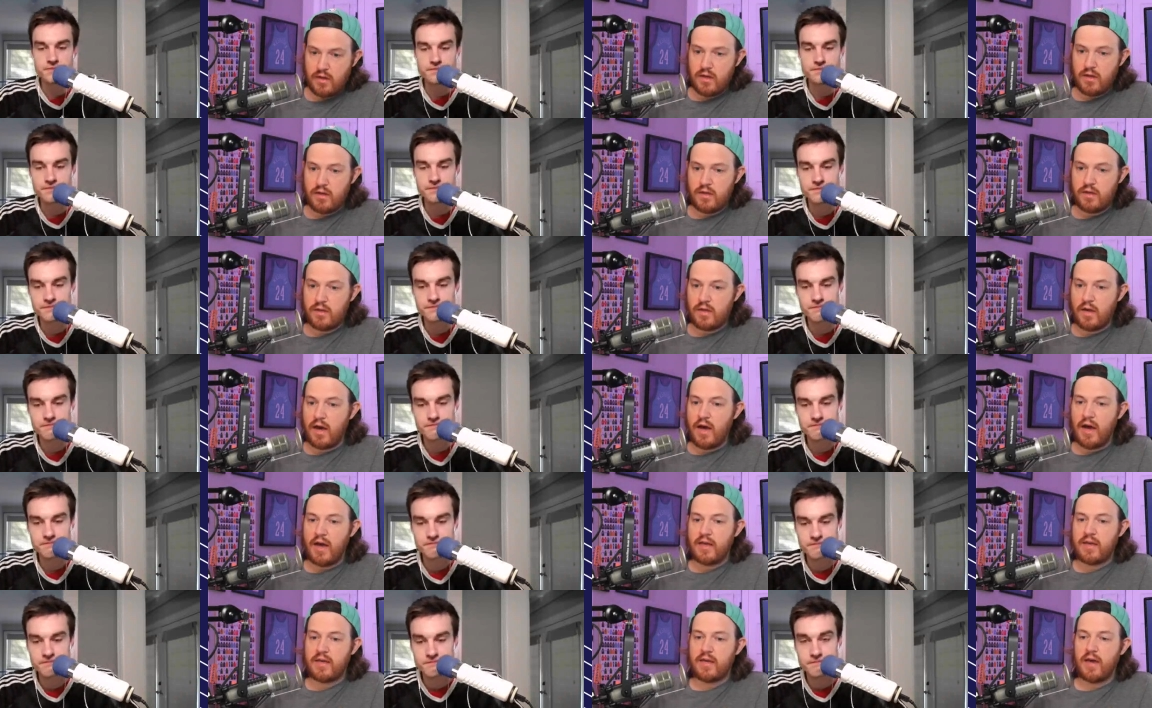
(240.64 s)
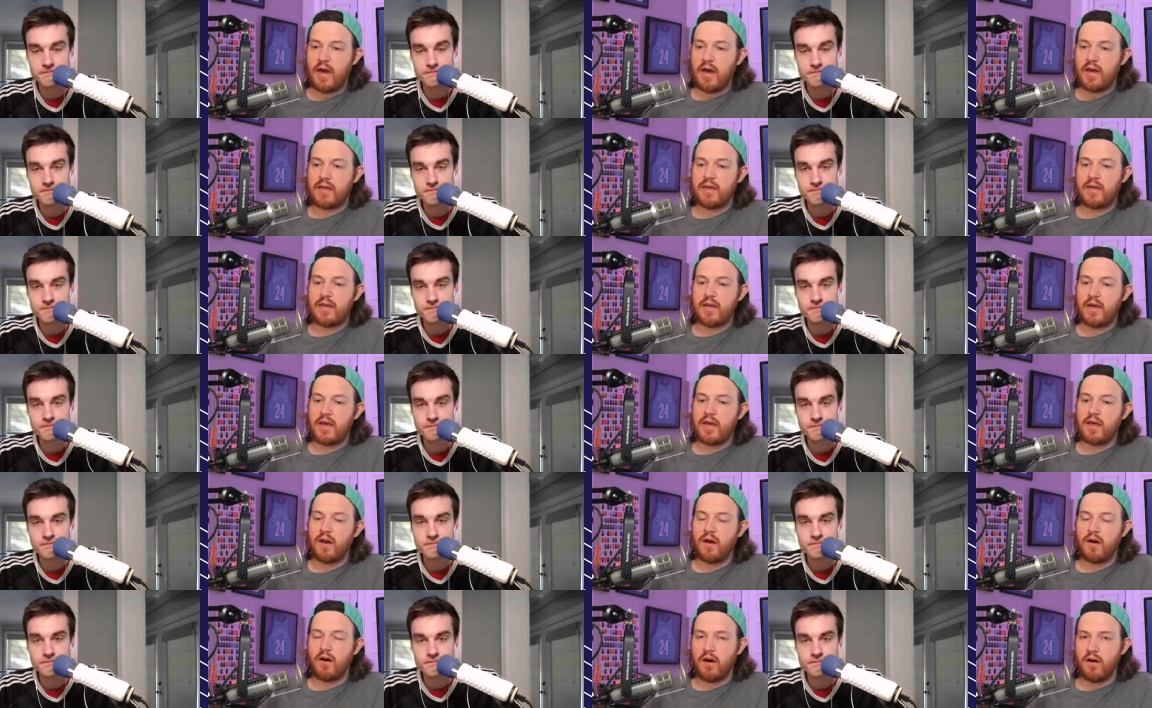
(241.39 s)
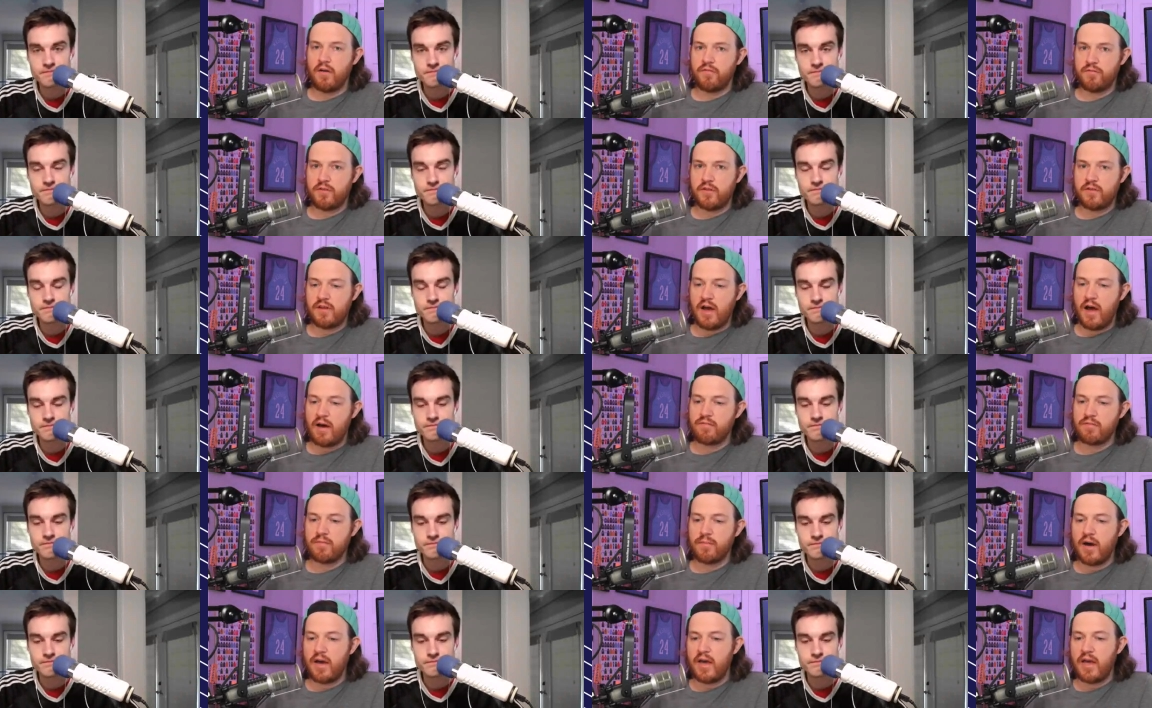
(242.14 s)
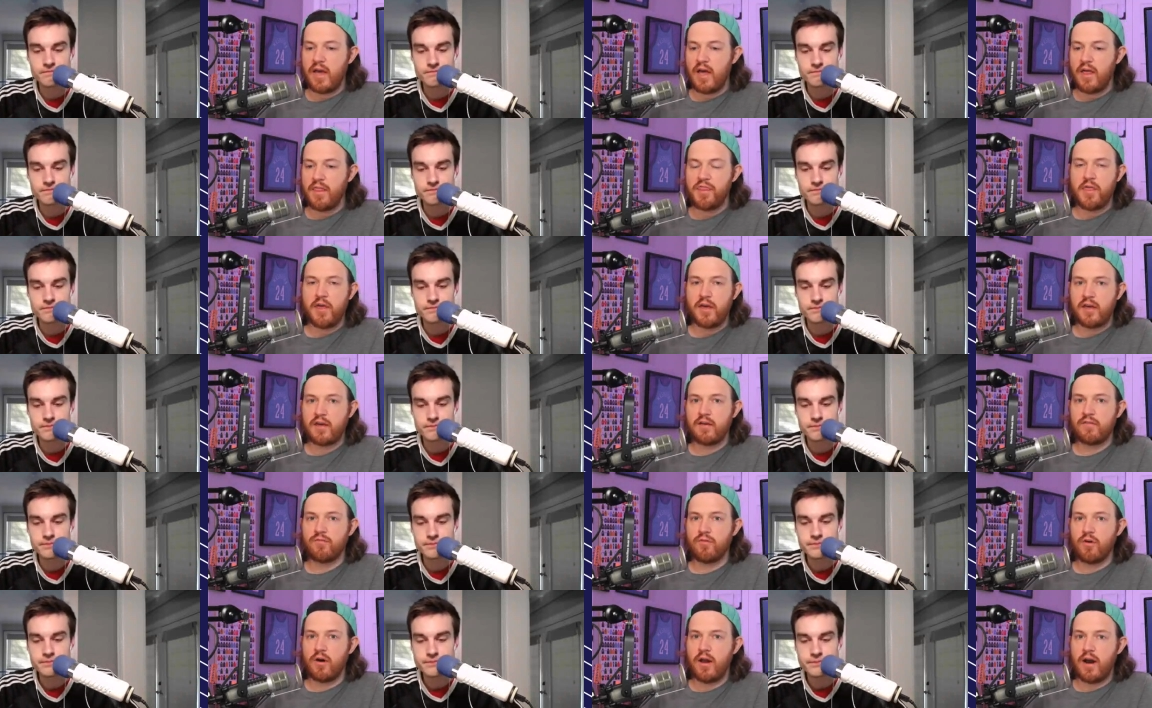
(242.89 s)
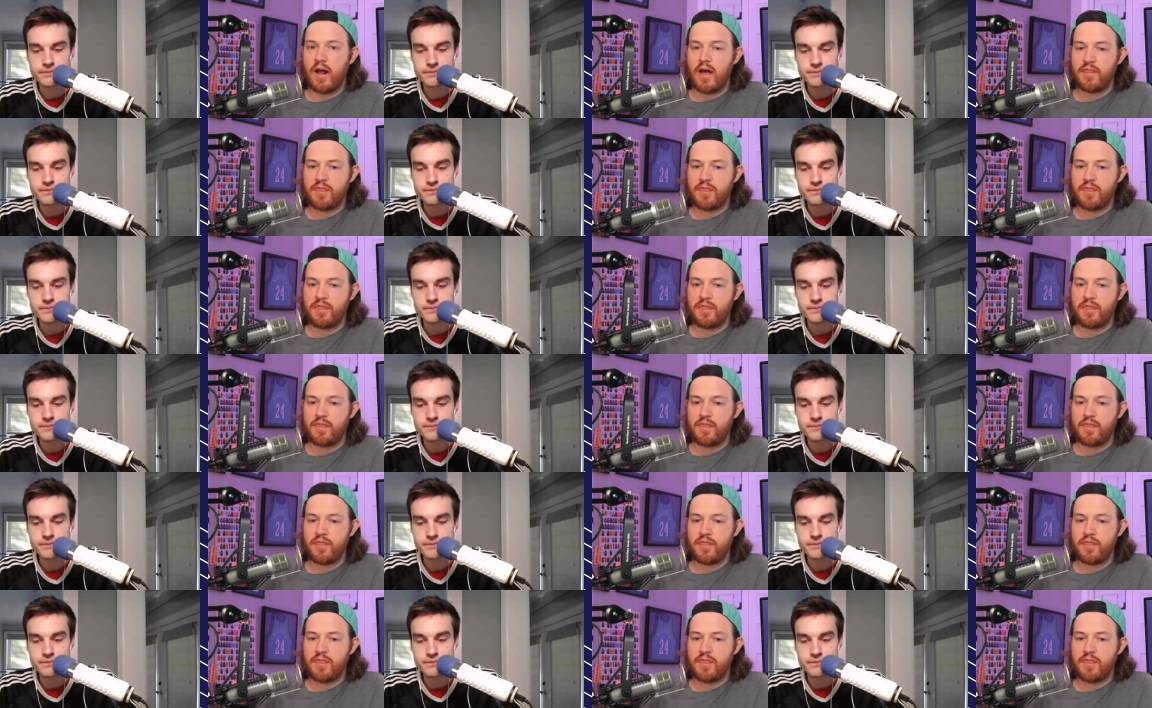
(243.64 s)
Speaker 1: Yeah, I can't off the top of my head think of one.